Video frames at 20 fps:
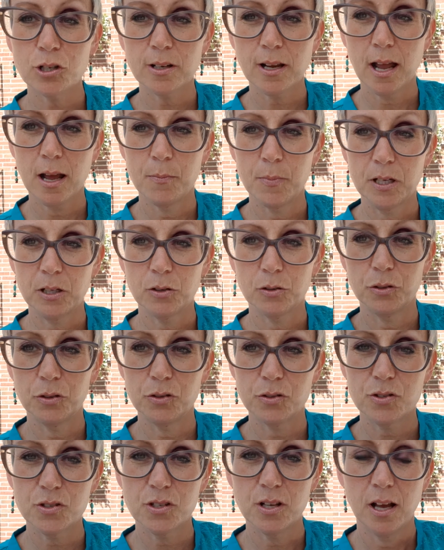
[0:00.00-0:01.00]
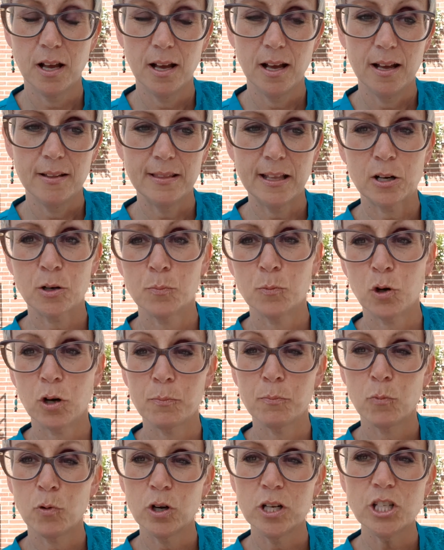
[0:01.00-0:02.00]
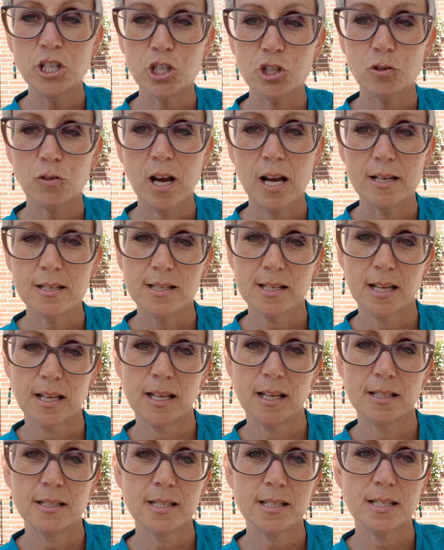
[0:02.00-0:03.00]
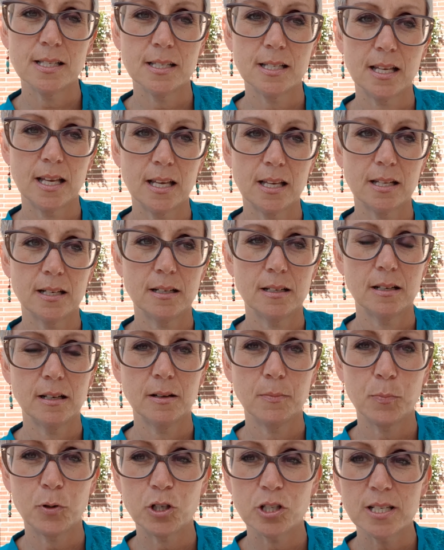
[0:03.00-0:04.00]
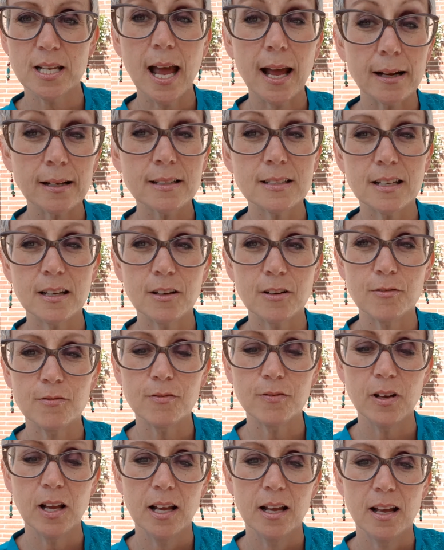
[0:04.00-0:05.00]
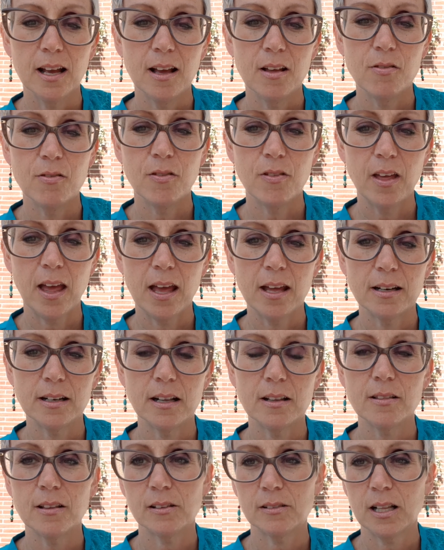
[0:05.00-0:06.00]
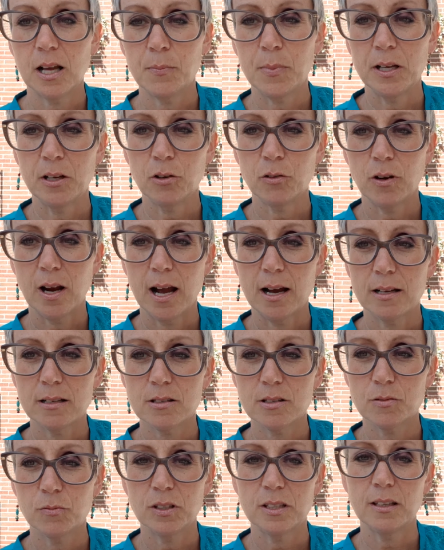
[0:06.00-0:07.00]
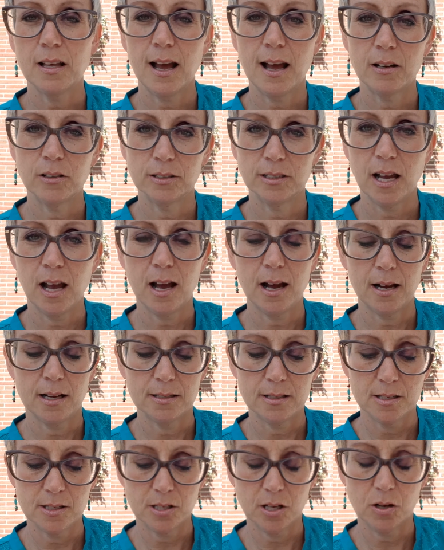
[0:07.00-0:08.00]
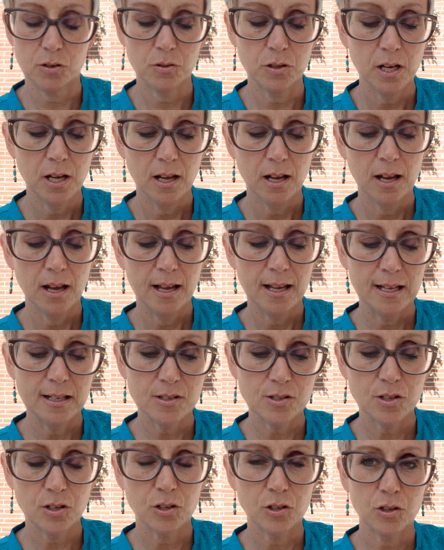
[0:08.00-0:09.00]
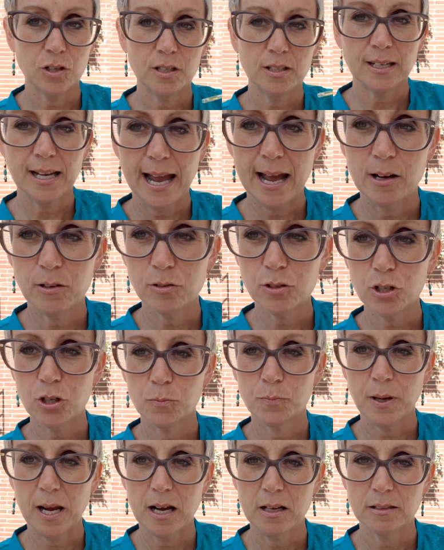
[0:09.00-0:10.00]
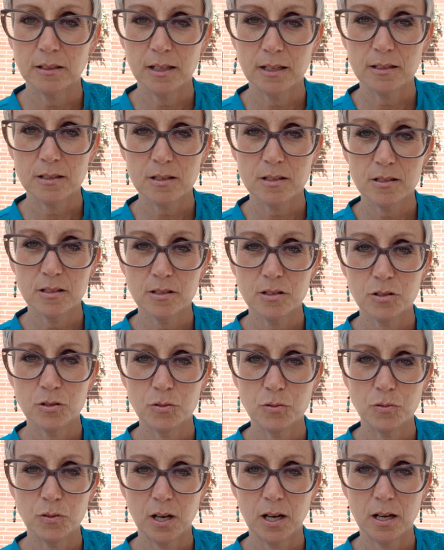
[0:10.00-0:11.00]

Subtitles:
chemicals that are more moisturizing and skin protective than the lemongrass with the aldehydes. So it's a good counterbalance to